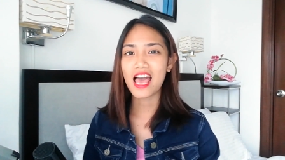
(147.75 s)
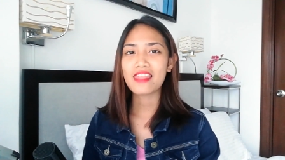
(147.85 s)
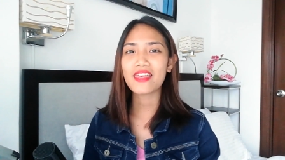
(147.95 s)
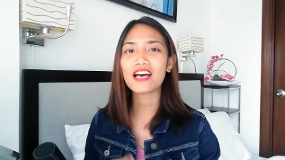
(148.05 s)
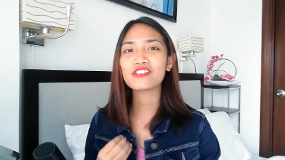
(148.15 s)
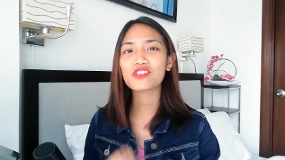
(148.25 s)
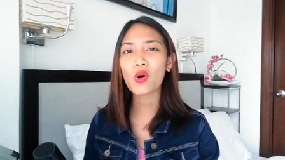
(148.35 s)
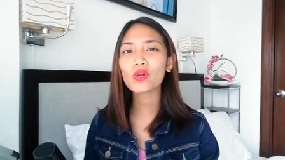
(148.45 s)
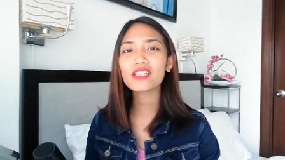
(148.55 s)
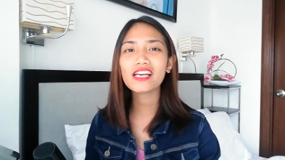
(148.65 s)
that
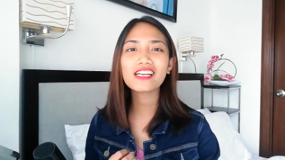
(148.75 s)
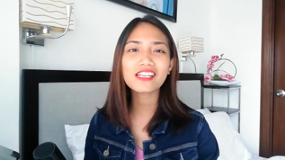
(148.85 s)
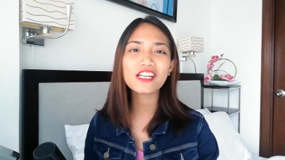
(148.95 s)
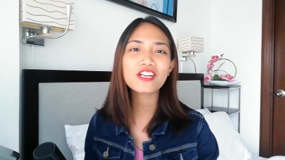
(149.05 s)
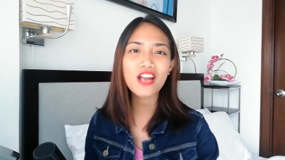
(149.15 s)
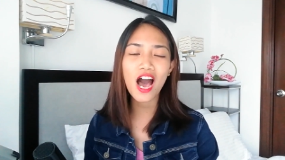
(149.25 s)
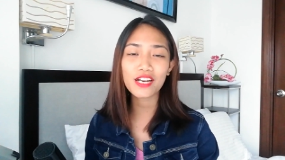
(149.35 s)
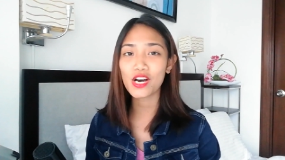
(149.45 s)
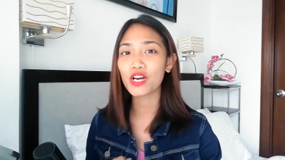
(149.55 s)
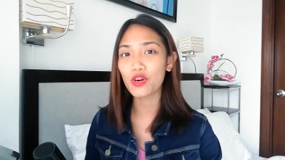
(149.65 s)
totally did not
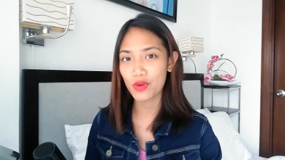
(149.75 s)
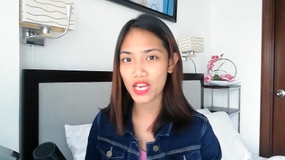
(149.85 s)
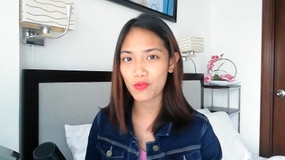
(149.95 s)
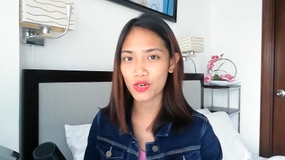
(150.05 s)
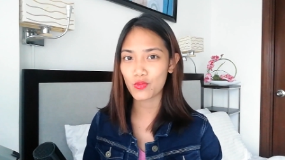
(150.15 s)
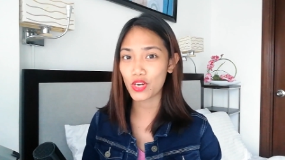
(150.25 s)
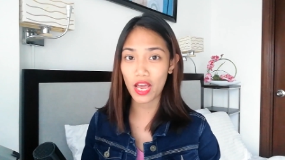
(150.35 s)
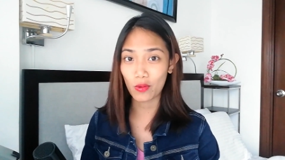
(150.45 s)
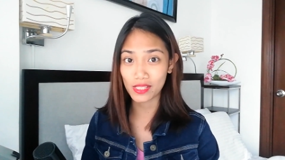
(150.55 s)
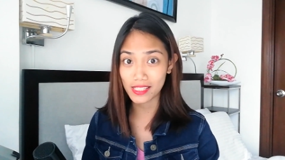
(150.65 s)
agree with what I
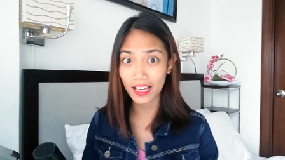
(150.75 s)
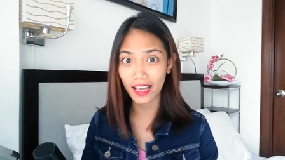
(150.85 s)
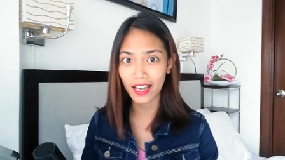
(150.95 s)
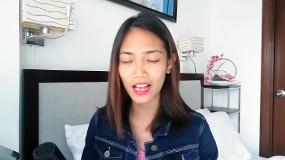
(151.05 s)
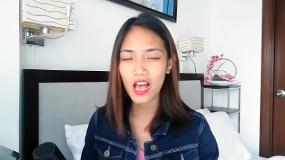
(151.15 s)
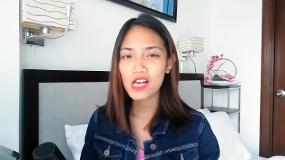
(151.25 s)
was saying.